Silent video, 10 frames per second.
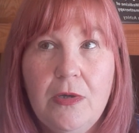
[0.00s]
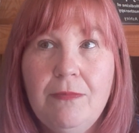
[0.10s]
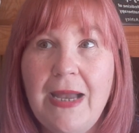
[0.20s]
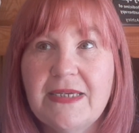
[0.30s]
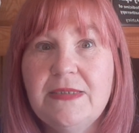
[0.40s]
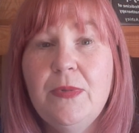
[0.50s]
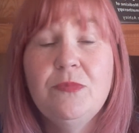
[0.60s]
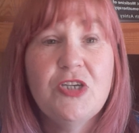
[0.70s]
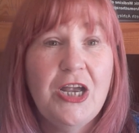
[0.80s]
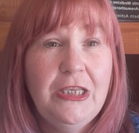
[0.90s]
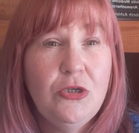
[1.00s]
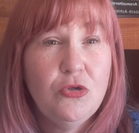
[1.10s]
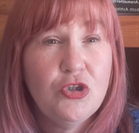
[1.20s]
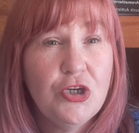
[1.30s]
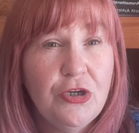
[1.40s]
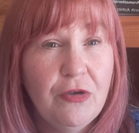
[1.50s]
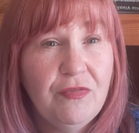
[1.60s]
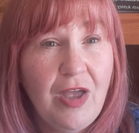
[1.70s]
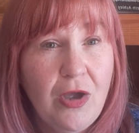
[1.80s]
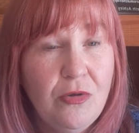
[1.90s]
Maximum dilution
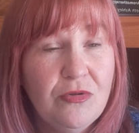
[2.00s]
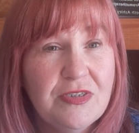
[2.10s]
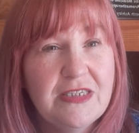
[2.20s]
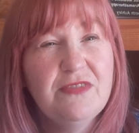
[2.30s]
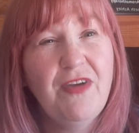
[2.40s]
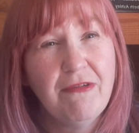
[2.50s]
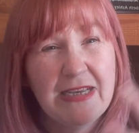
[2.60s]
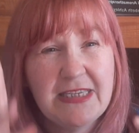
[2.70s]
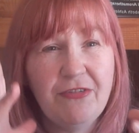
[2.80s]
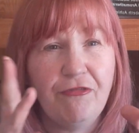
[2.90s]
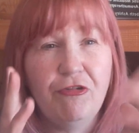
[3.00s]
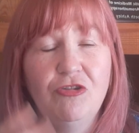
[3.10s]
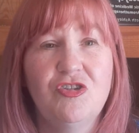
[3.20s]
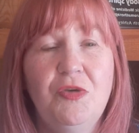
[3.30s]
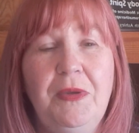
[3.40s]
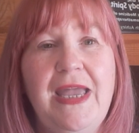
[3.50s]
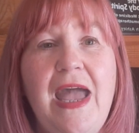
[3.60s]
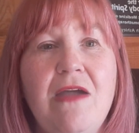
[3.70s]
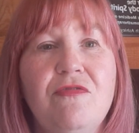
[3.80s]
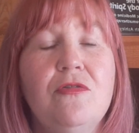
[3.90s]
of those is very different, so be
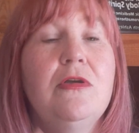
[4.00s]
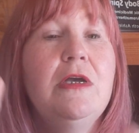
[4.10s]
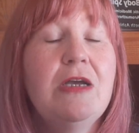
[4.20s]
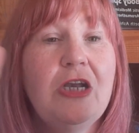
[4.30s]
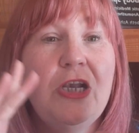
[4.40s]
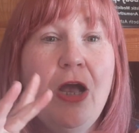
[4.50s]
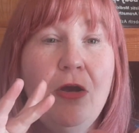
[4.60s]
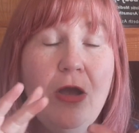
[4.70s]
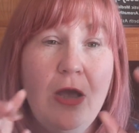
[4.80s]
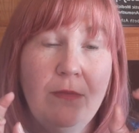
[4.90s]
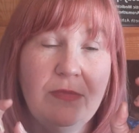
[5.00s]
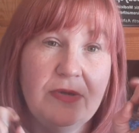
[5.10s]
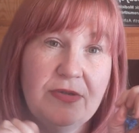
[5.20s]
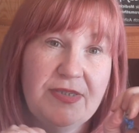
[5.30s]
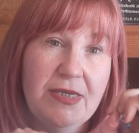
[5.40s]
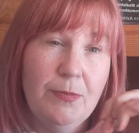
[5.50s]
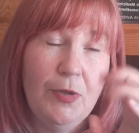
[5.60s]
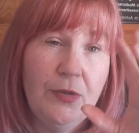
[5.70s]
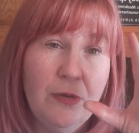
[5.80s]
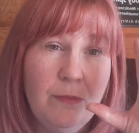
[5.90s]
careful.
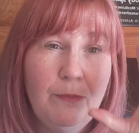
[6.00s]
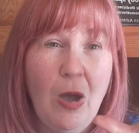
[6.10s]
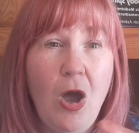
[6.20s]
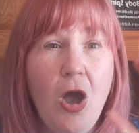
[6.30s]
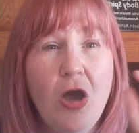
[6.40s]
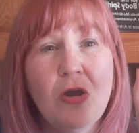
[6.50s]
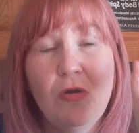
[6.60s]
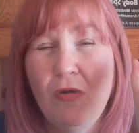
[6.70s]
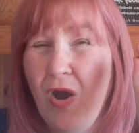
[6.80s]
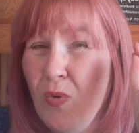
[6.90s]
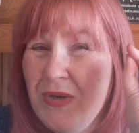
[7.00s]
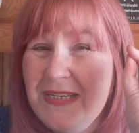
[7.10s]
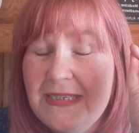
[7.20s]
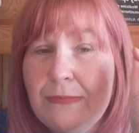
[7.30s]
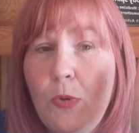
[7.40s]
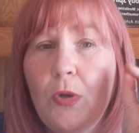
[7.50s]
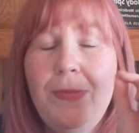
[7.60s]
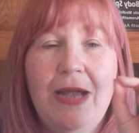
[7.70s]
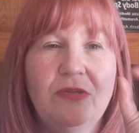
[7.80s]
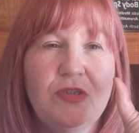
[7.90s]
Cinnamon bark, only small
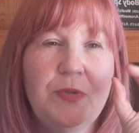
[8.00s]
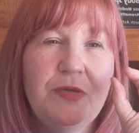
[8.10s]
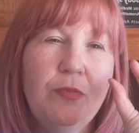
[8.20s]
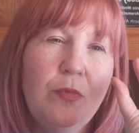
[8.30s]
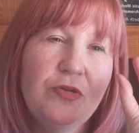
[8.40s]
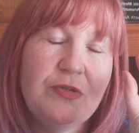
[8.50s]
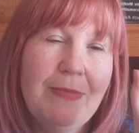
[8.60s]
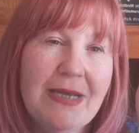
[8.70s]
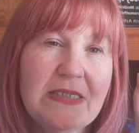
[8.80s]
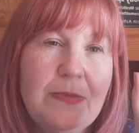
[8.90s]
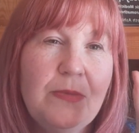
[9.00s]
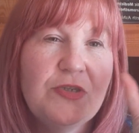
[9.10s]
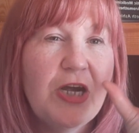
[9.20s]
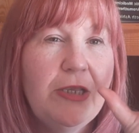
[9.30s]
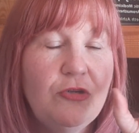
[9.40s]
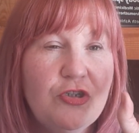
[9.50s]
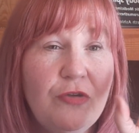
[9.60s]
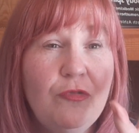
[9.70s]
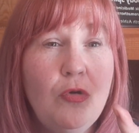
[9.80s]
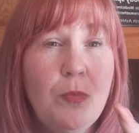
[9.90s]
amounts. We want a maximum dilution
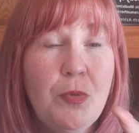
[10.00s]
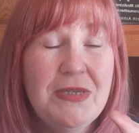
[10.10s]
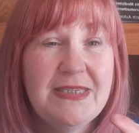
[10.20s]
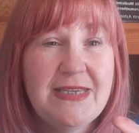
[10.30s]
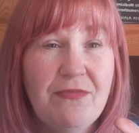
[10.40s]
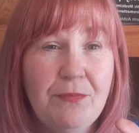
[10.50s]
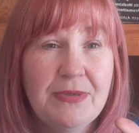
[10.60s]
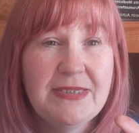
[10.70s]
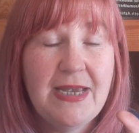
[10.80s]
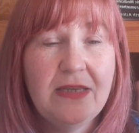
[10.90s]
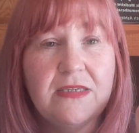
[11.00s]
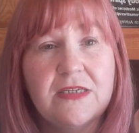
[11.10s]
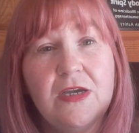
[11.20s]
of 0.7%,